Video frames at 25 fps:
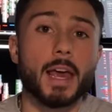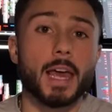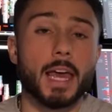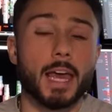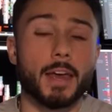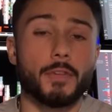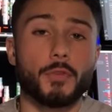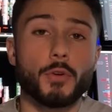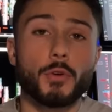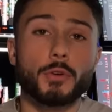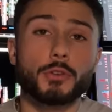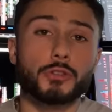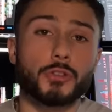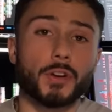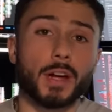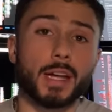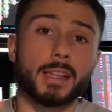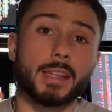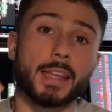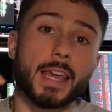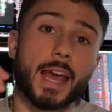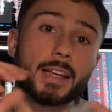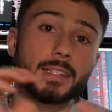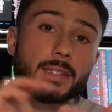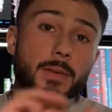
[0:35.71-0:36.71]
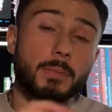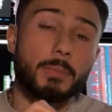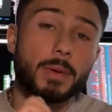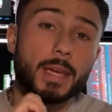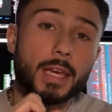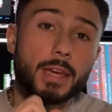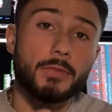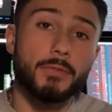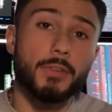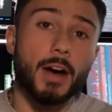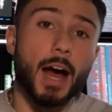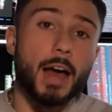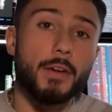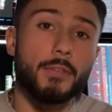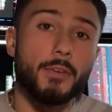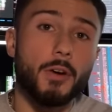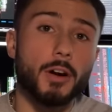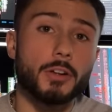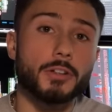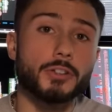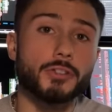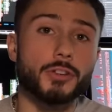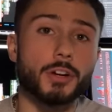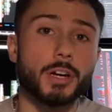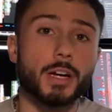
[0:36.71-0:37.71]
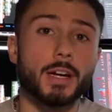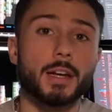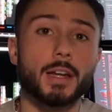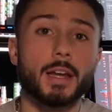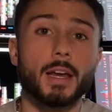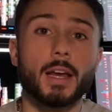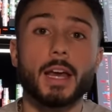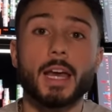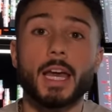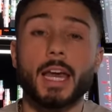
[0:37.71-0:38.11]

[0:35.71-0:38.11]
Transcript: if you trade the S&P 500,